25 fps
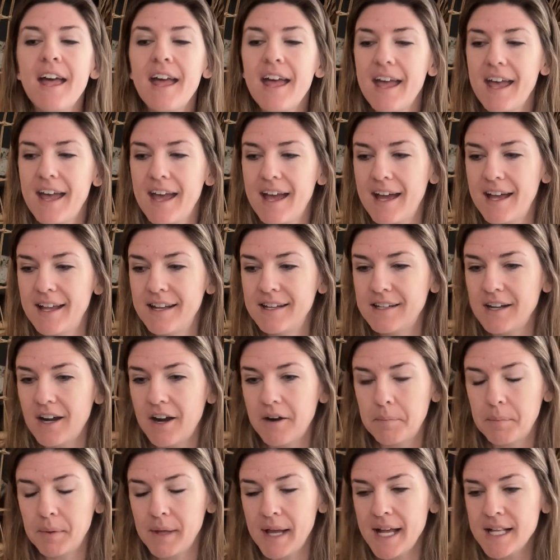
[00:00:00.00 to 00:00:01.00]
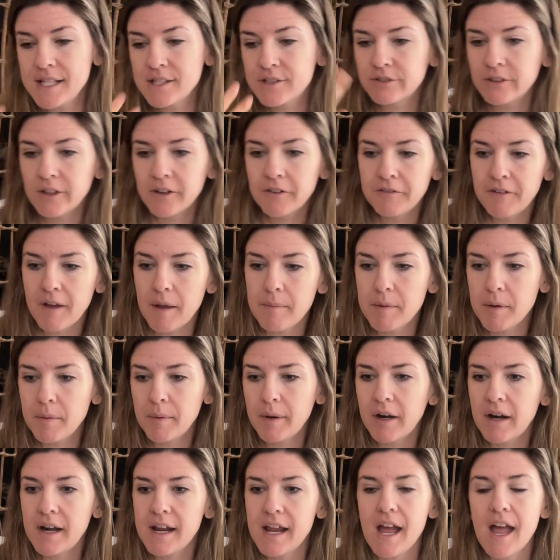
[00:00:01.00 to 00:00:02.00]
and our plans for
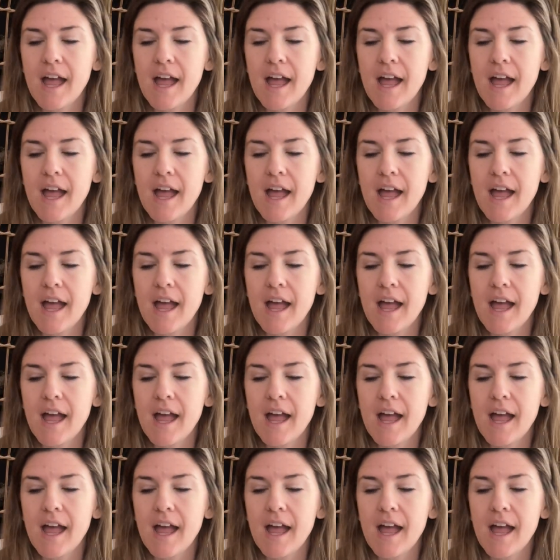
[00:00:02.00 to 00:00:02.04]
February.